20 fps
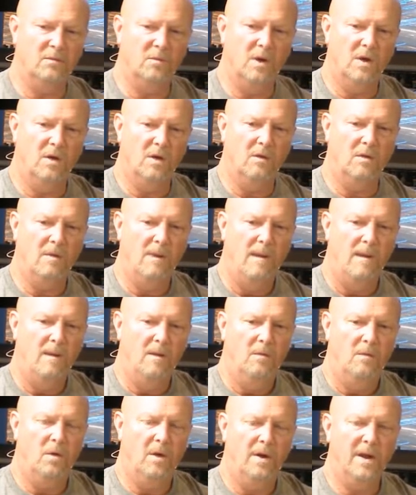Well,
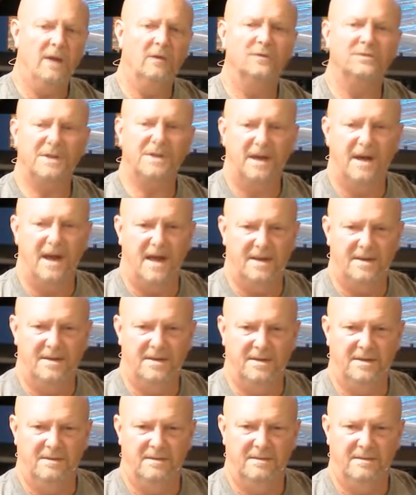what else can I do?